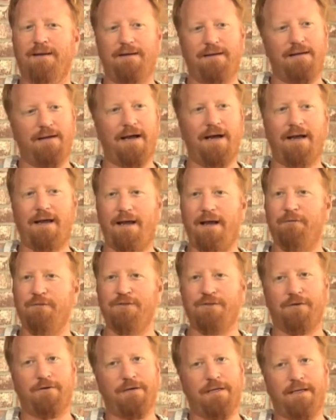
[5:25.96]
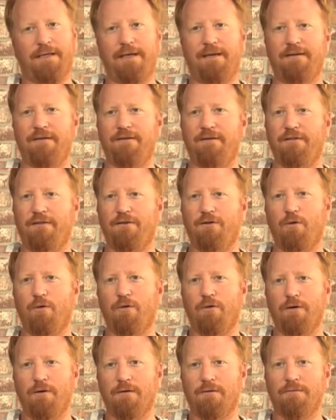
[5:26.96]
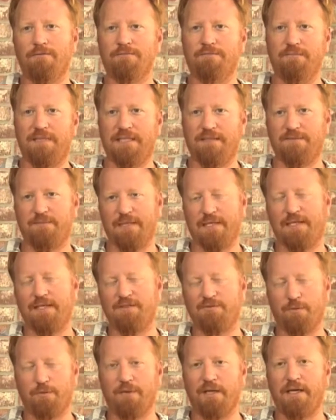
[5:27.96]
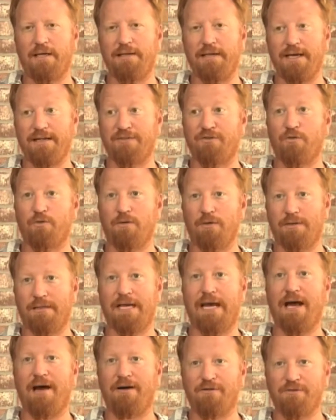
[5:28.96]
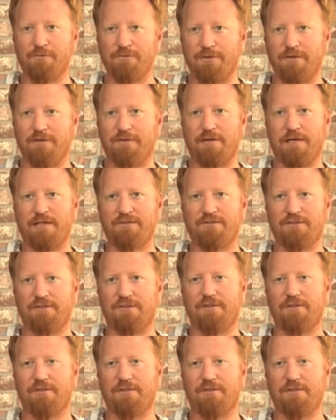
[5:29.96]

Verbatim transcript: And I, I was already headed to the door because my kids were playing next door at the house where the crash